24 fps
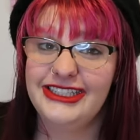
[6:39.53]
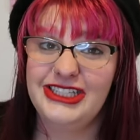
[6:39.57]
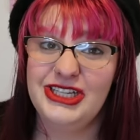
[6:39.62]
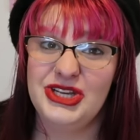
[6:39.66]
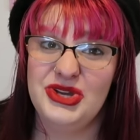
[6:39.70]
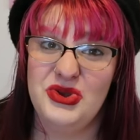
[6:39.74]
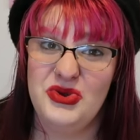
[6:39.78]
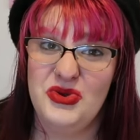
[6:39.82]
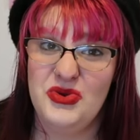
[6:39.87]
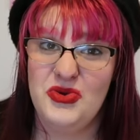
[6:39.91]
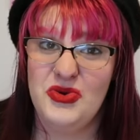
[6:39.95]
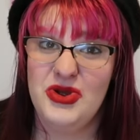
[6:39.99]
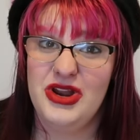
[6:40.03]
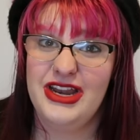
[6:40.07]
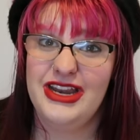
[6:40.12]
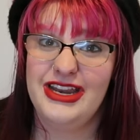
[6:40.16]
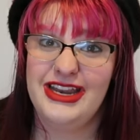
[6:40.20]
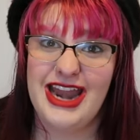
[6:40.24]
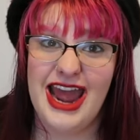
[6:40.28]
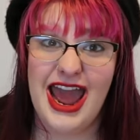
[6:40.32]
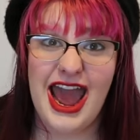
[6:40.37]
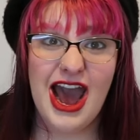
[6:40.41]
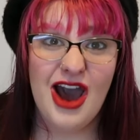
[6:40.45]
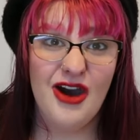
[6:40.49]
to
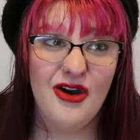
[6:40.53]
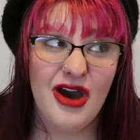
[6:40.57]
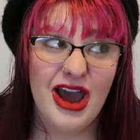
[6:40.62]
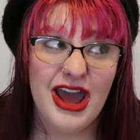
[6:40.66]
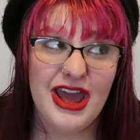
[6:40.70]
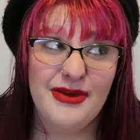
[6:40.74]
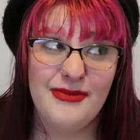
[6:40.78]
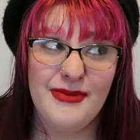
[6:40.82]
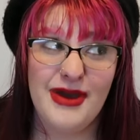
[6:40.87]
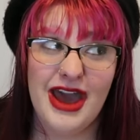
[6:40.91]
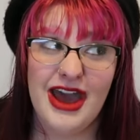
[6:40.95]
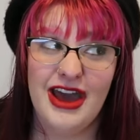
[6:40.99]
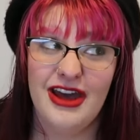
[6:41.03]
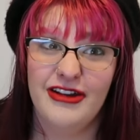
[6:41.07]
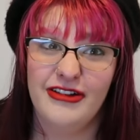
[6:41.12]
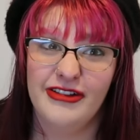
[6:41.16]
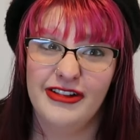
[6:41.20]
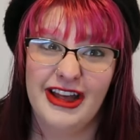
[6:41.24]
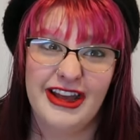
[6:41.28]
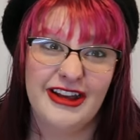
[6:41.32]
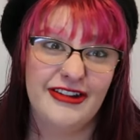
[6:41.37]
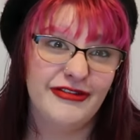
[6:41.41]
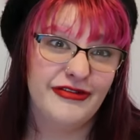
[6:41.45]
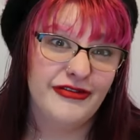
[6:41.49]
now I'm
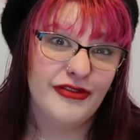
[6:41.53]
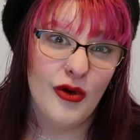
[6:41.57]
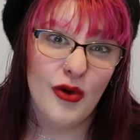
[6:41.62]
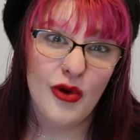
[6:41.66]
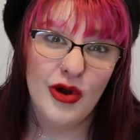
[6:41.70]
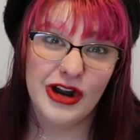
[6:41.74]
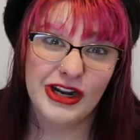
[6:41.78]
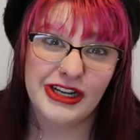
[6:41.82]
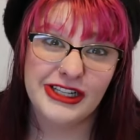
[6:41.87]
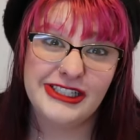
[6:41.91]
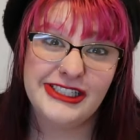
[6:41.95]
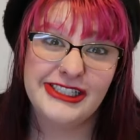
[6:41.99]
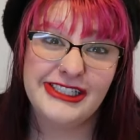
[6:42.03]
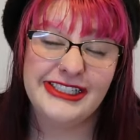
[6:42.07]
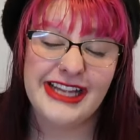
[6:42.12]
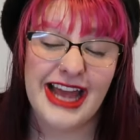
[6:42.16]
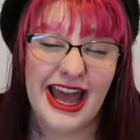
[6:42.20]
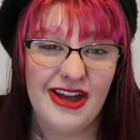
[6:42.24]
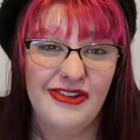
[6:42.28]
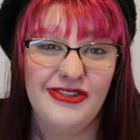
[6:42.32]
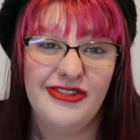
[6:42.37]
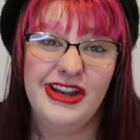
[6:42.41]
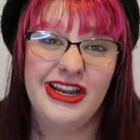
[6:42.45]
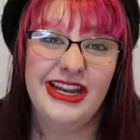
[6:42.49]
at like
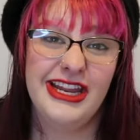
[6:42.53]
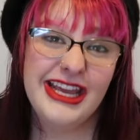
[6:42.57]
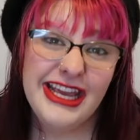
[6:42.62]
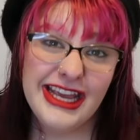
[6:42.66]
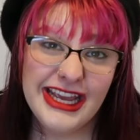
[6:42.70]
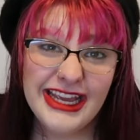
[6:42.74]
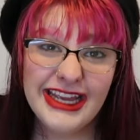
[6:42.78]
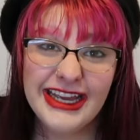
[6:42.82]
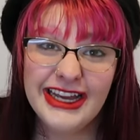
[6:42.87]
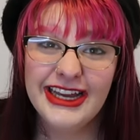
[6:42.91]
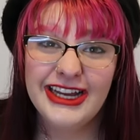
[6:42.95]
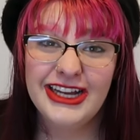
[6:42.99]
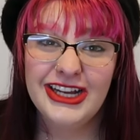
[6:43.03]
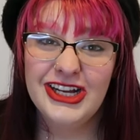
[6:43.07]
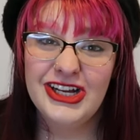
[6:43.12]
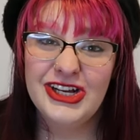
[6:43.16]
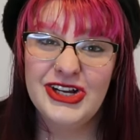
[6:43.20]
470,